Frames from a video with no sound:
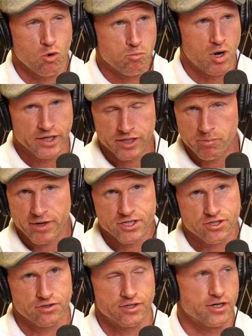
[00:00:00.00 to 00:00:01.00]
more money to make
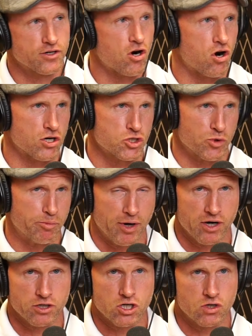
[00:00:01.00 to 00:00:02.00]
sure that your car is
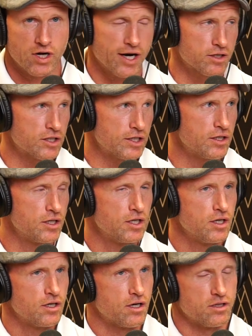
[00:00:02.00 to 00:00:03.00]
repaired correctly.
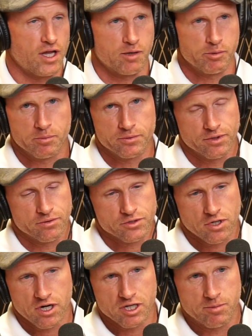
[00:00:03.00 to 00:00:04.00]
A lot of people don't
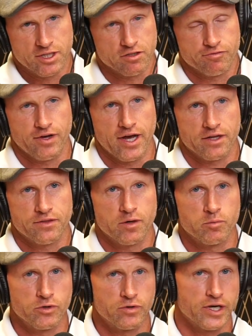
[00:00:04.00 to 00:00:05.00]
talk about the fact
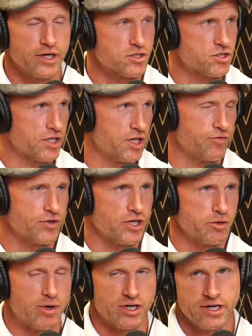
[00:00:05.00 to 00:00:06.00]
that when you get a
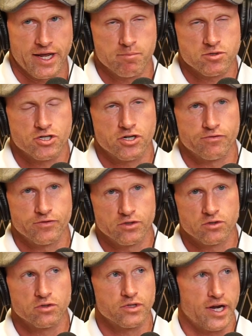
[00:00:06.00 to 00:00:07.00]
significant amount of damage to your
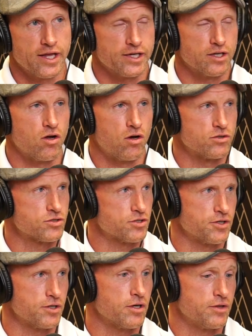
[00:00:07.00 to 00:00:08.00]
vehicle, that it can
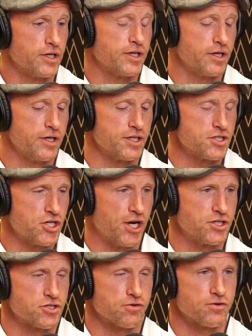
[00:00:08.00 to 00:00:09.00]
alter, it can
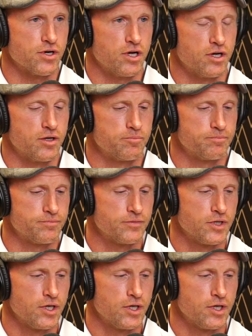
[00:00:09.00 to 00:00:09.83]
change your um,